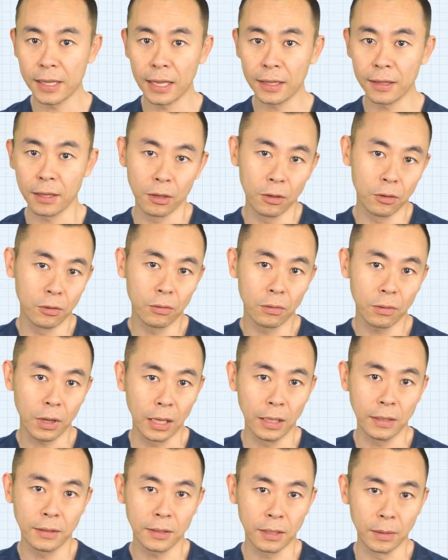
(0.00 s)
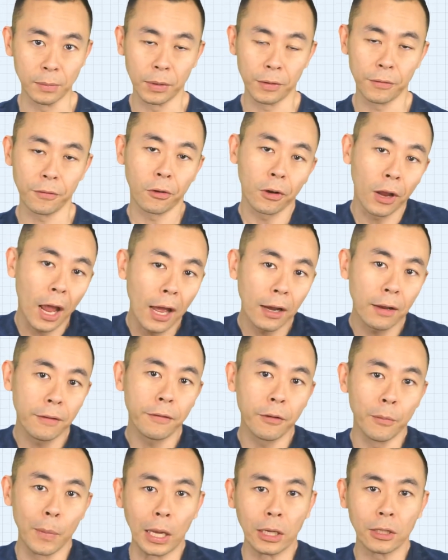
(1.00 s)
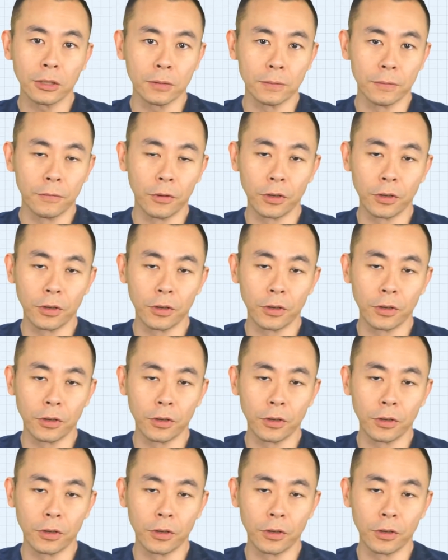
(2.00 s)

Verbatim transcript: that you can simply forget information.